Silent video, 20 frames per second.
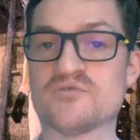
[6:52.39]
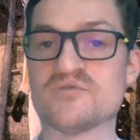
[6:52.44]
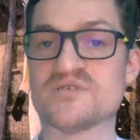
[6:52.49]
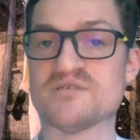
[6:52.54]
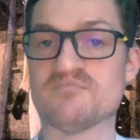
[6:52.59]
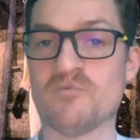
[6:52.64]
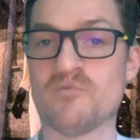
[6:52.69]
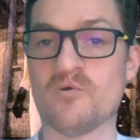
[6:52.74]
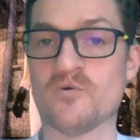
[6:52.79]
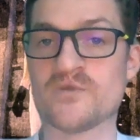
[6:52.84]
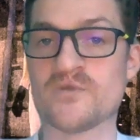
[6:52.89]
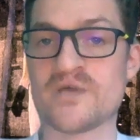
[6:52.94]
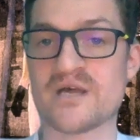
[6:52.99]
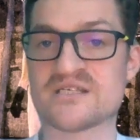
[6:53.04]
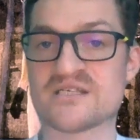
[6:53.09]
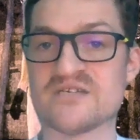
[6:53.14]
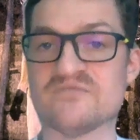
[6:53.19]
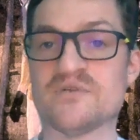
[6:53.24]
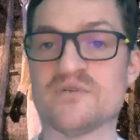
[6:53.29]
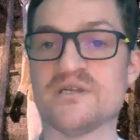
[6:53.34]
support the
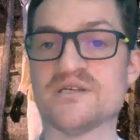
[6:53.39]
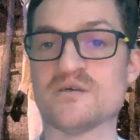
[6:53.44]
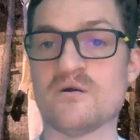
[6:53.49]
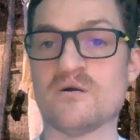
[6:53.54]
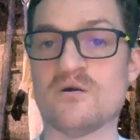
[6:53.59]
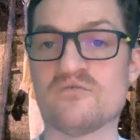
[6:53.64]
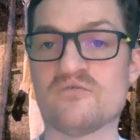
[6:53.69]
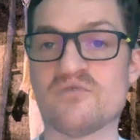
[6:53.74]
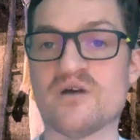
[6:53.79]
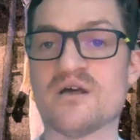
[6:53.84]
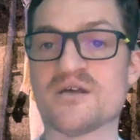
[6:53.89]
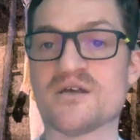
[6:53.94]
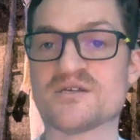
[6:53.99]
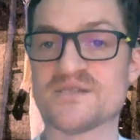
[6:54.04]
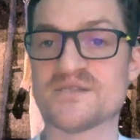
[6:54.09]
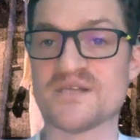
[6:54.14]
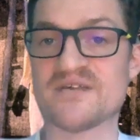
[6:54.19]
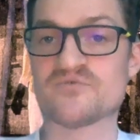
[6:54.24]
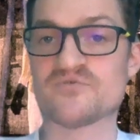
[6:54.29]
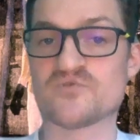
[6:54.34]
activities of
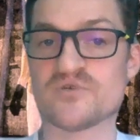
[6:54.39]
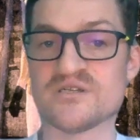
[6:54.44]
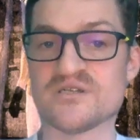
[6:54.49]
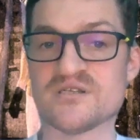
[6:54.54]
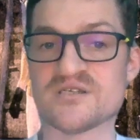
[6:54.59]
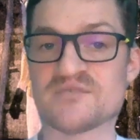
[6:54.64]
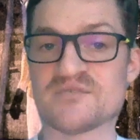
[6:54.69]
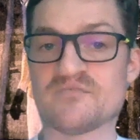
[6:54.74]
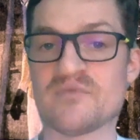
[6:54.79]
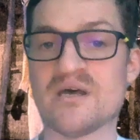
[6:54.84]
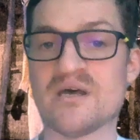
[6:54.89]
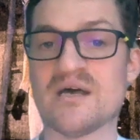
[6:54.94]
slave traders.